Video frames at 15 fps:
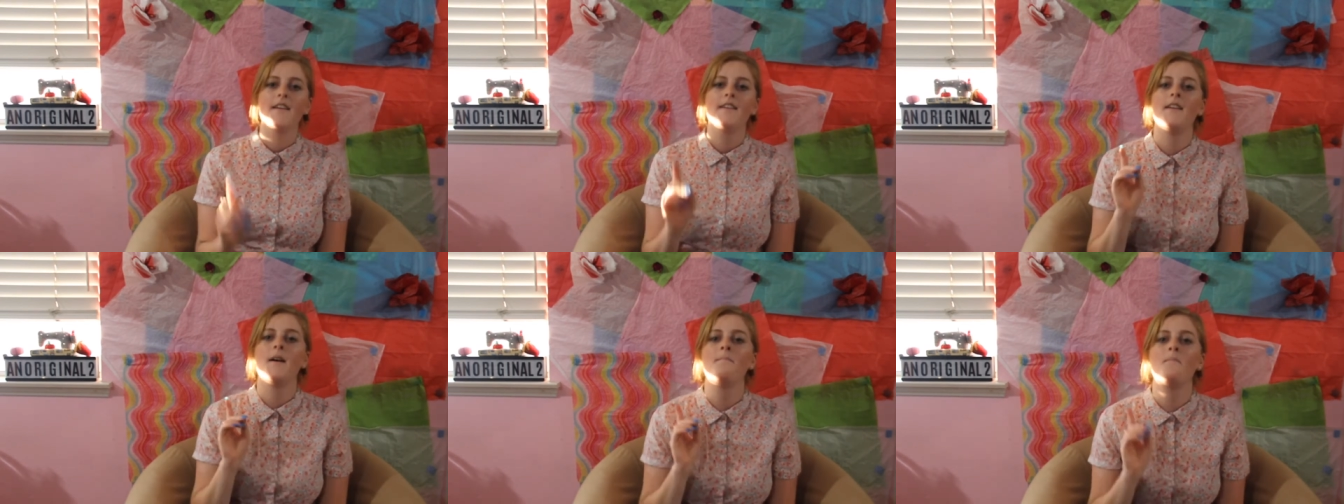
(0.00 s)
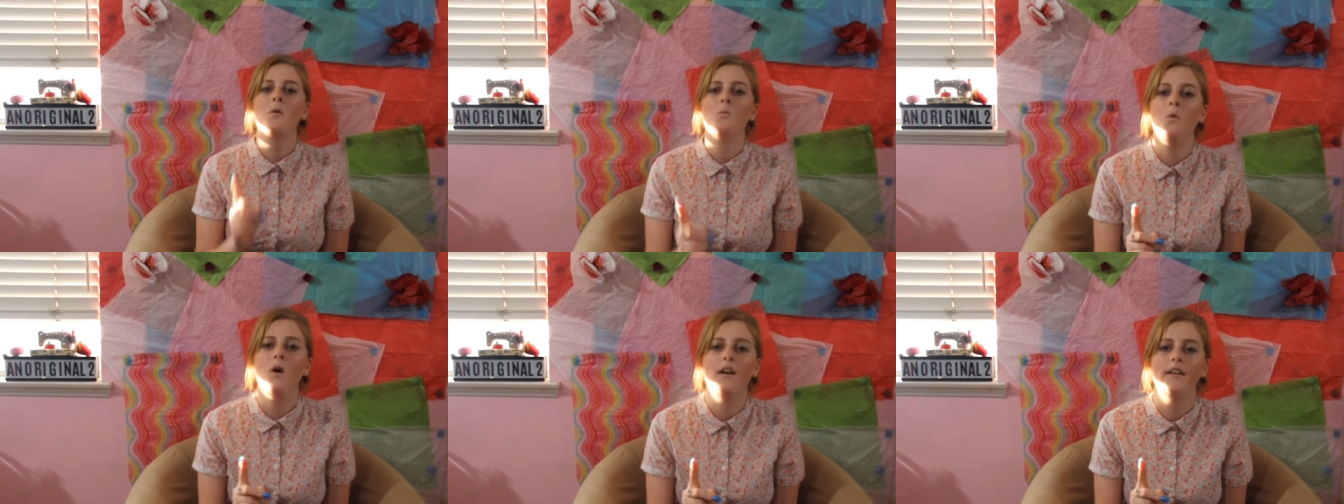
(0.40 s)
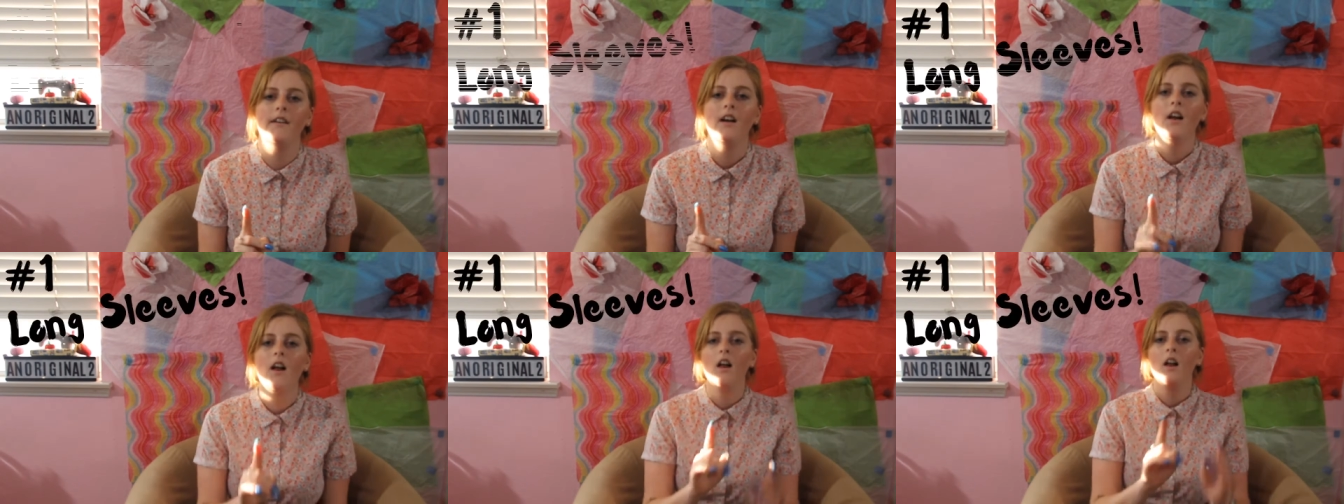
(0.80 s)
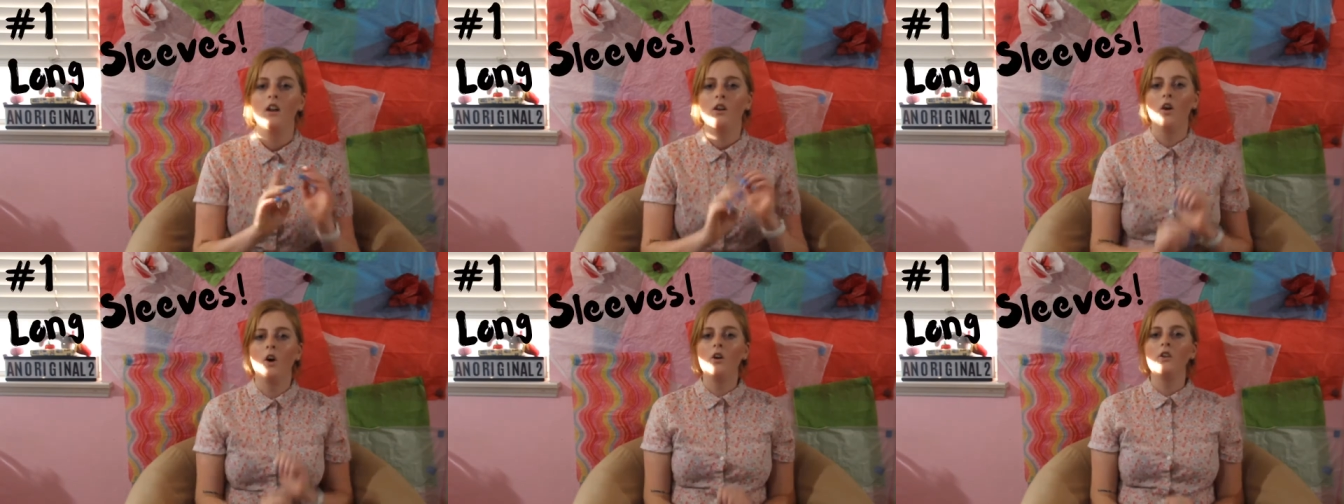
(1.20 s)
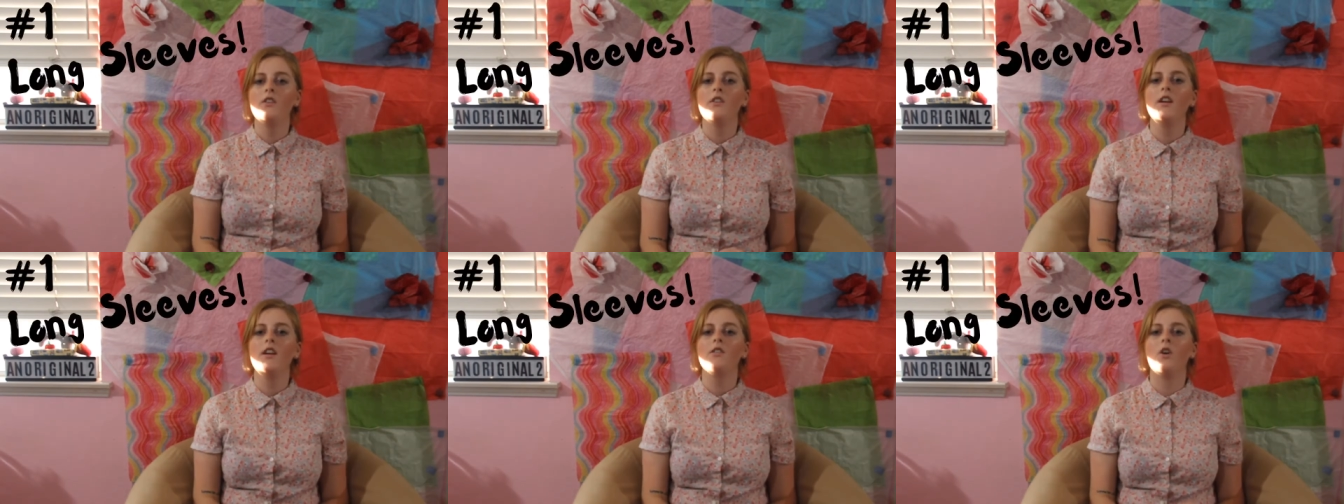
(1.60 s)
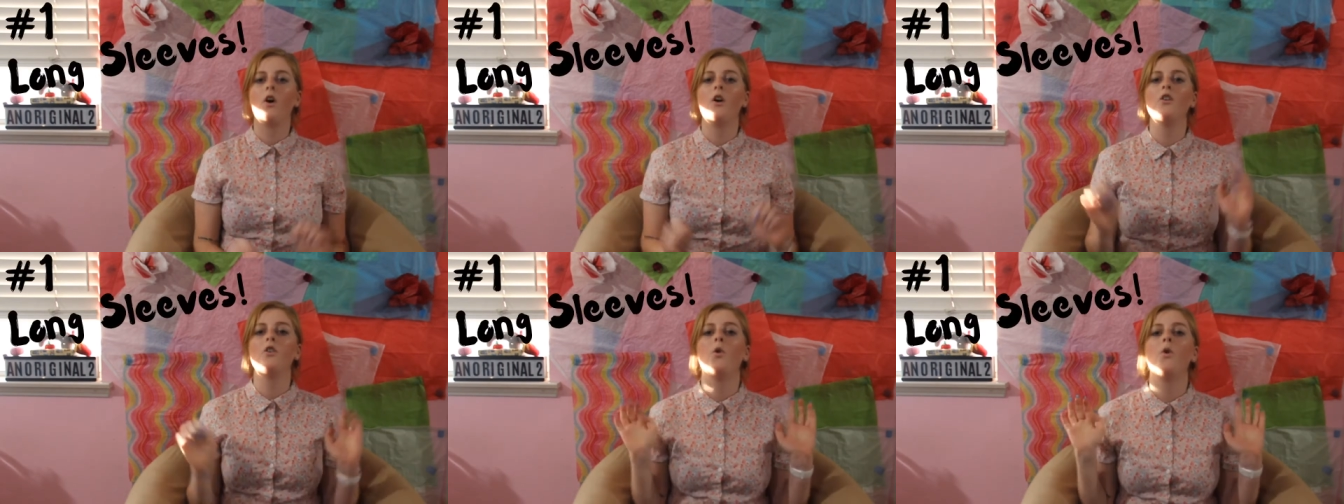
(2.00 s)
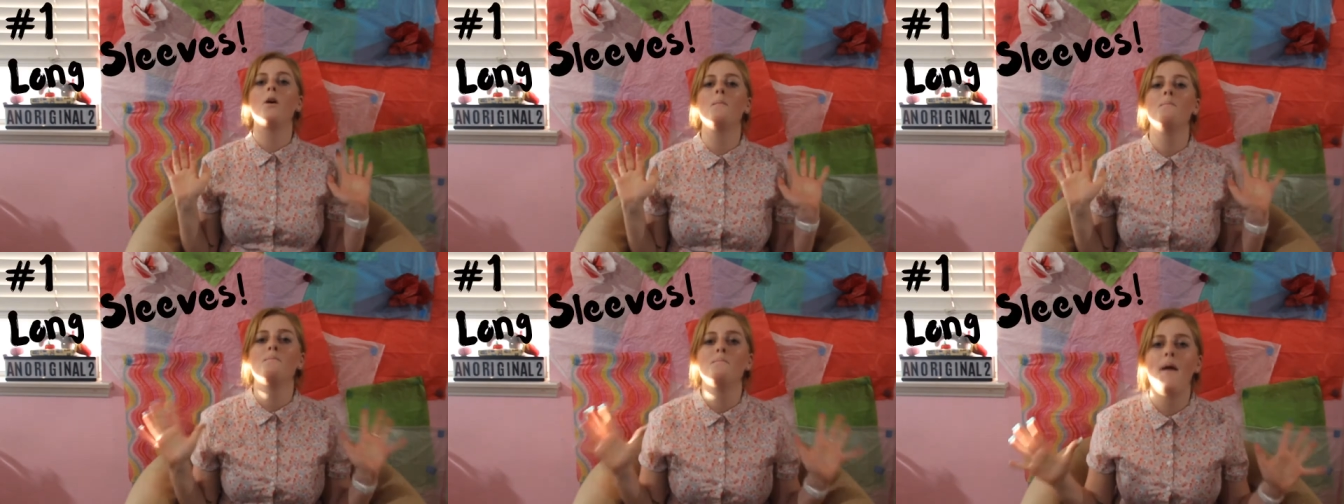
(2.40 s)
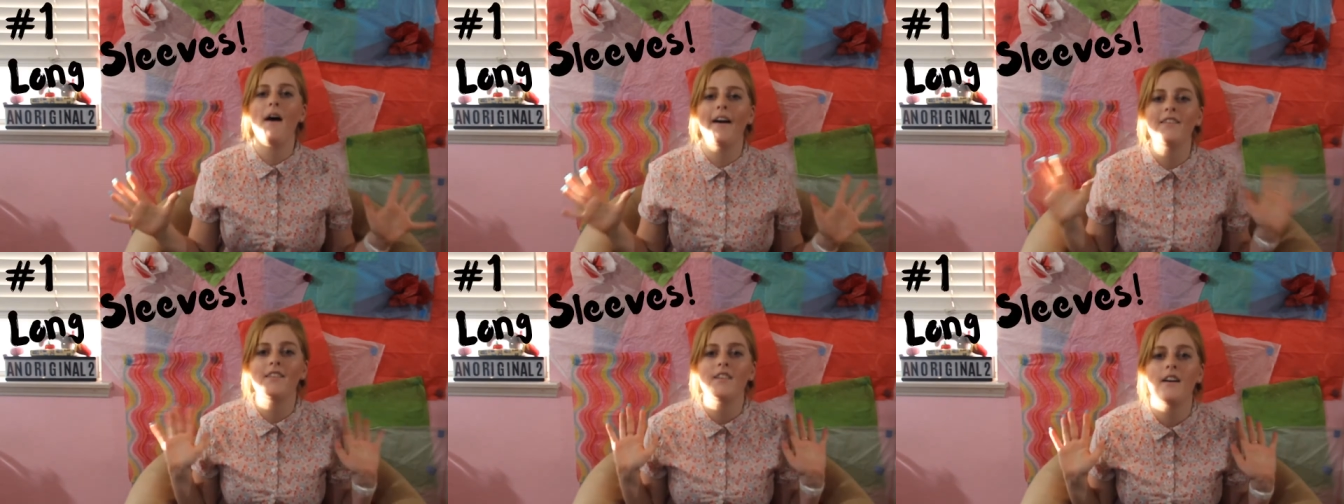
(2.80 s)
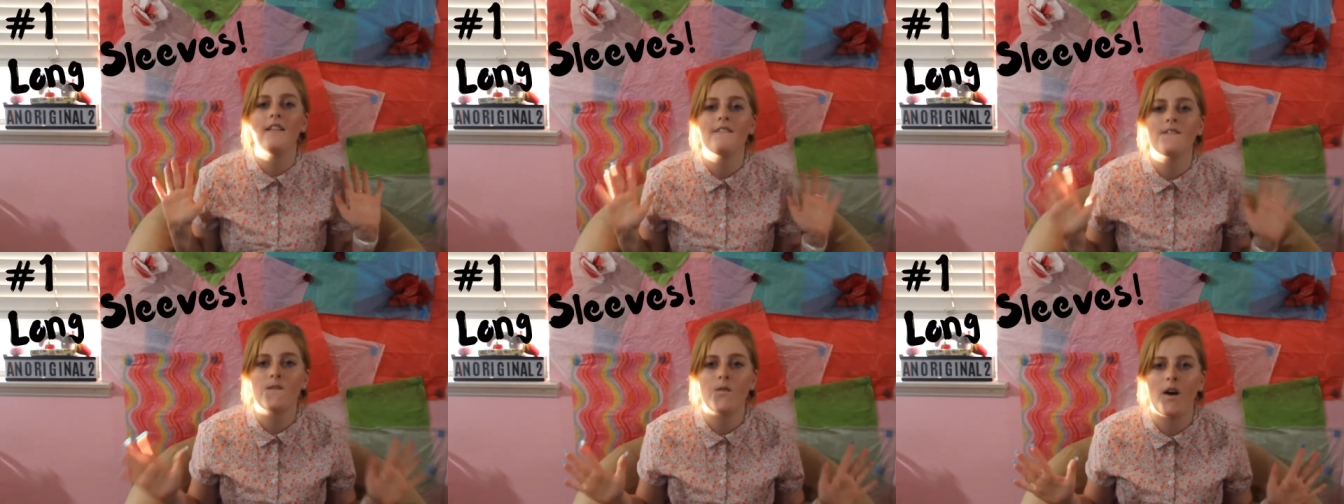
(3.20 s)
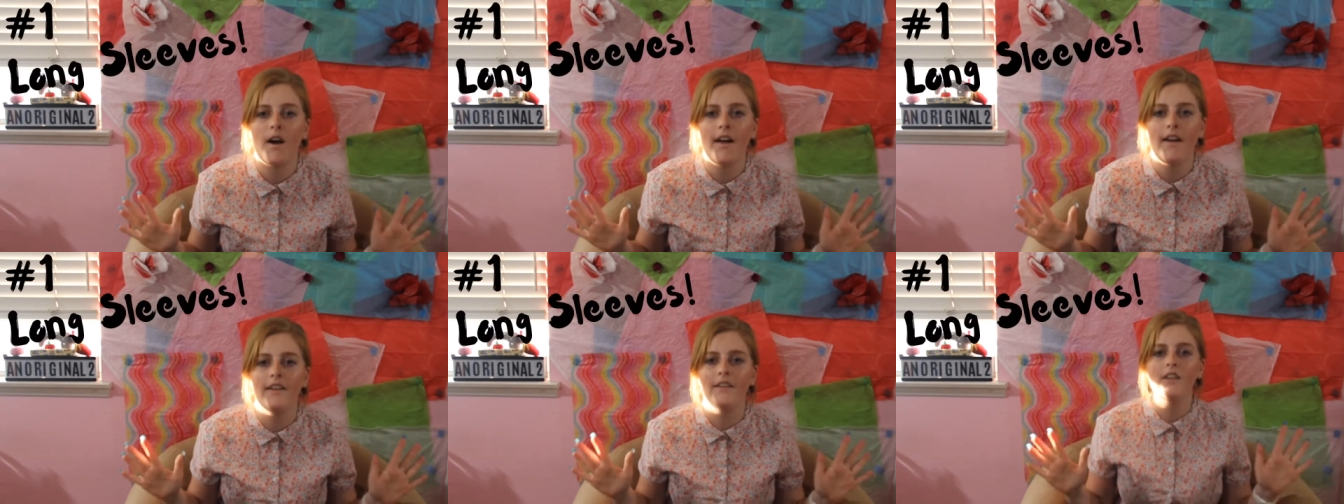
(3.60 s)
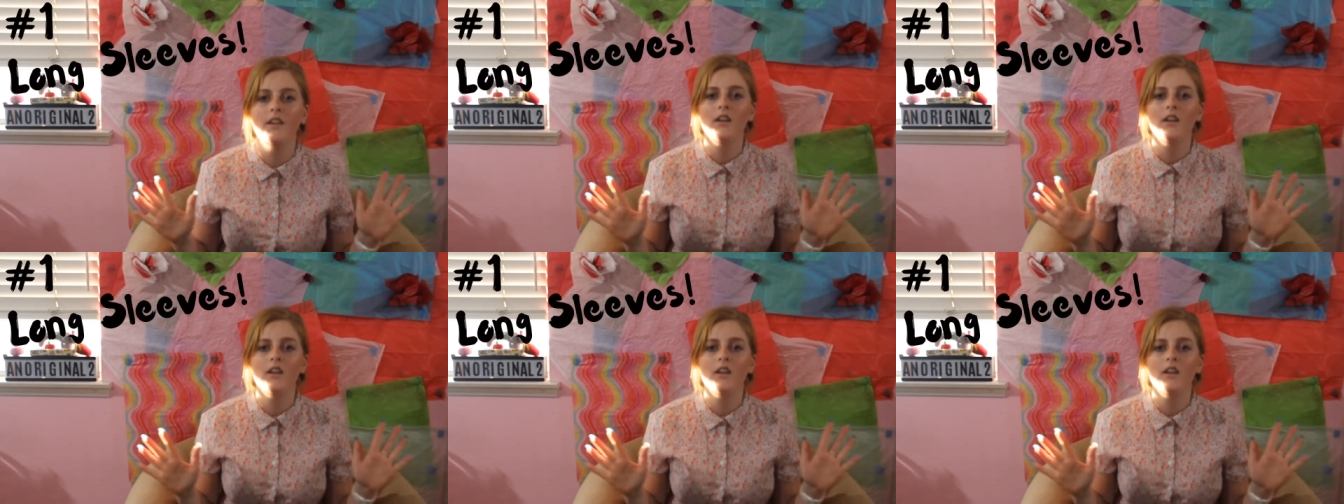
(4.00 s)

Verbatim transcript: Number one, long sleeves are your best friend